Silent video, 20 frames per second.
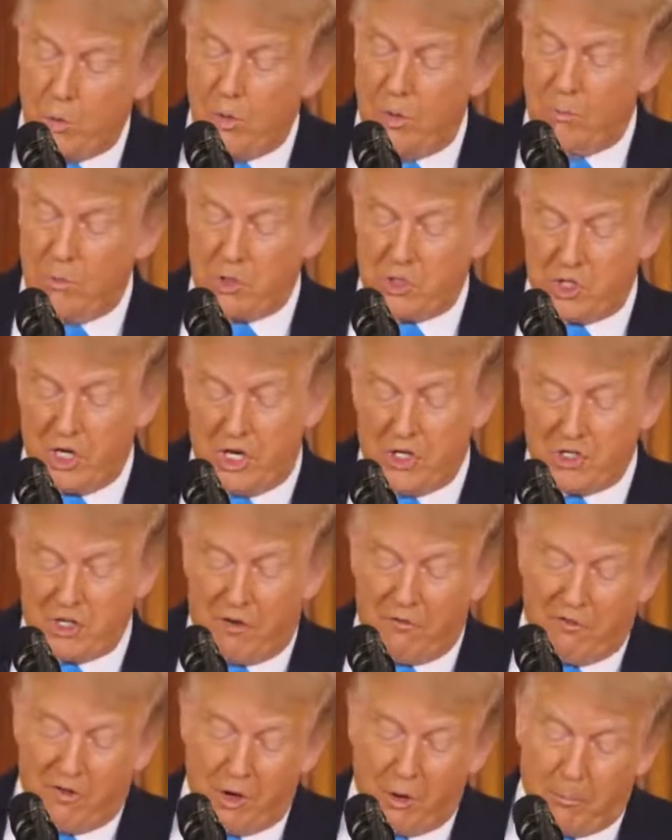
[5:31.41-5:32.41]
Rima says,
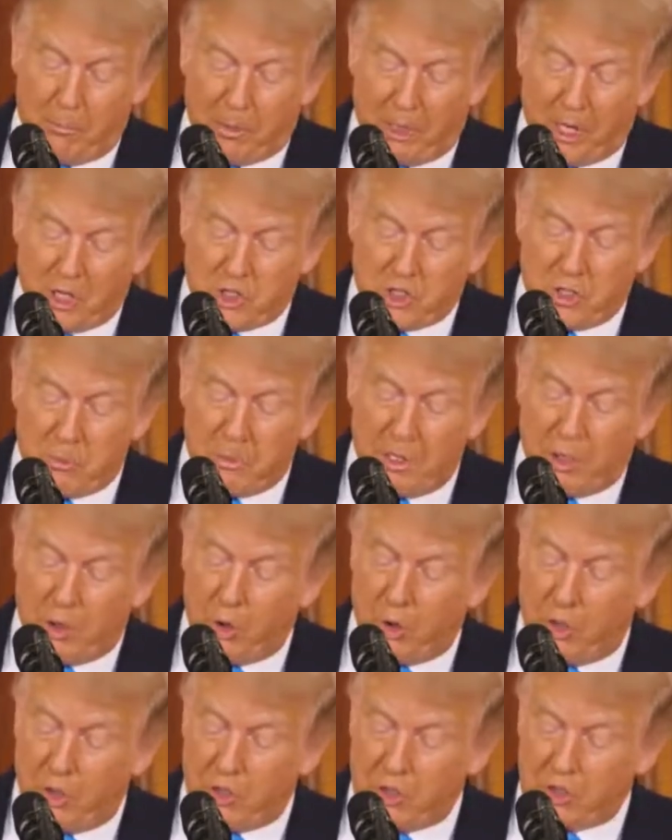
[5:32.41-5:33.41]
I feel blessed to be
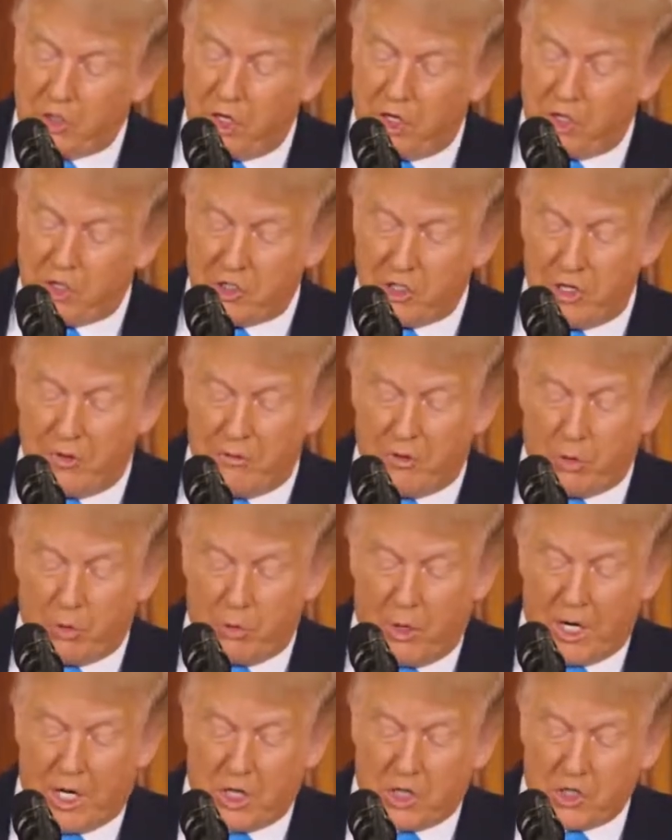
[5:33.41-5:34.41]
a loyal citizen of the
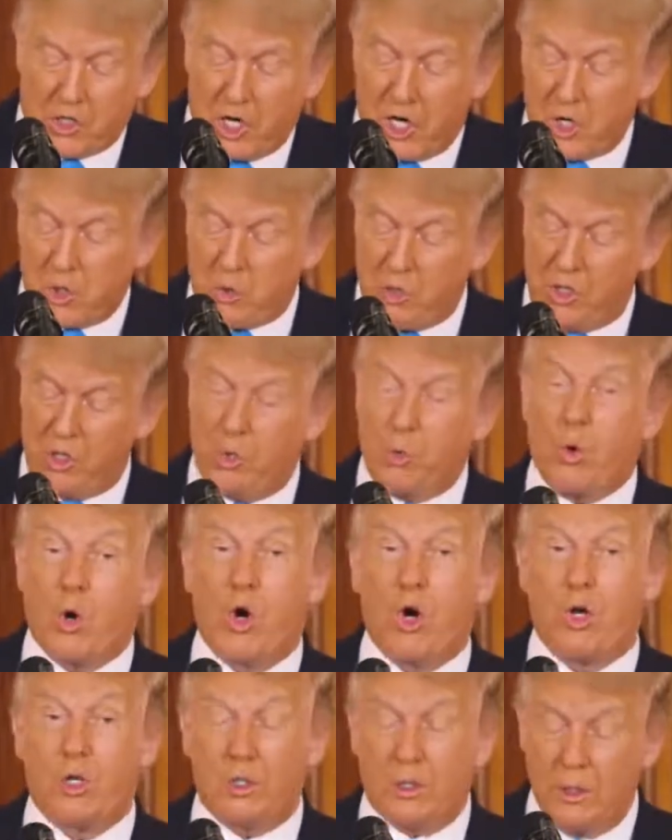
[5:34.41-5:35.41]
greatest country in the
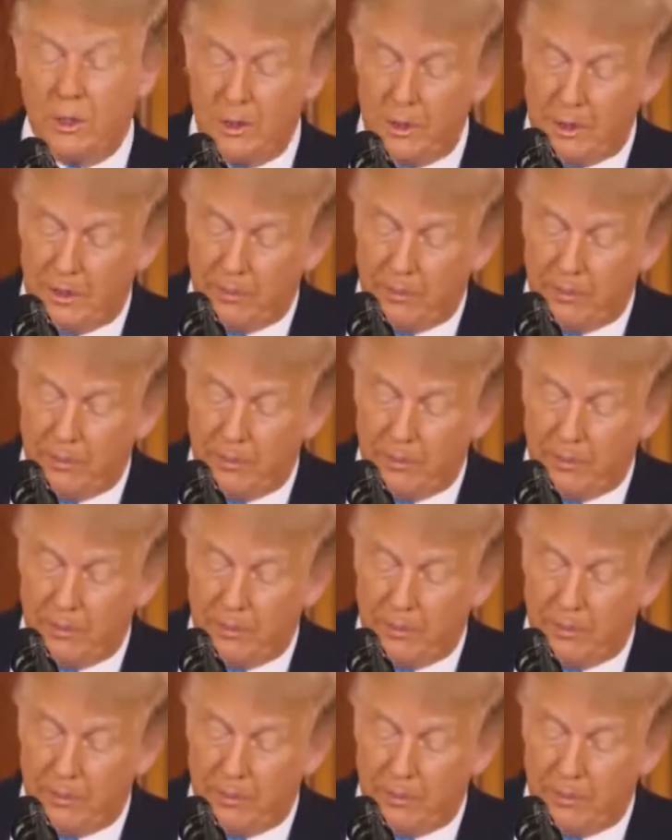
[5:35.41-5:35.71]
world,